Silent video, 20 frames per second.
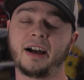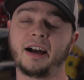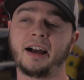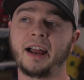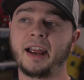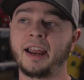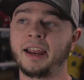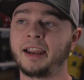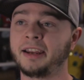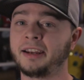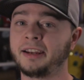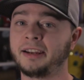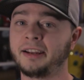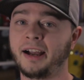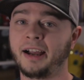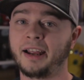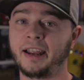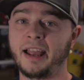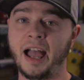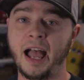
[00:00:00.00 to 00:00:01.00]

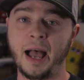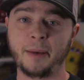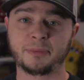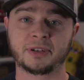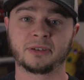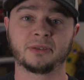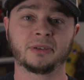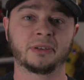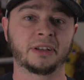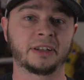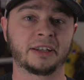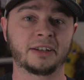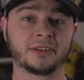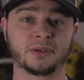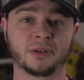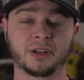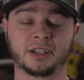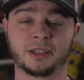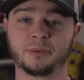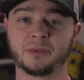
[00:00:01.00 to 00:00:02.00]
I absolutely
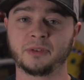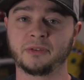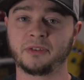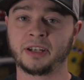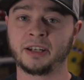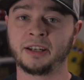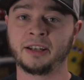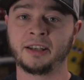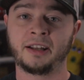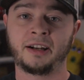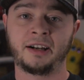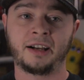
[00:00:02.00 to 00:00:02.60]
enjoyed the movie.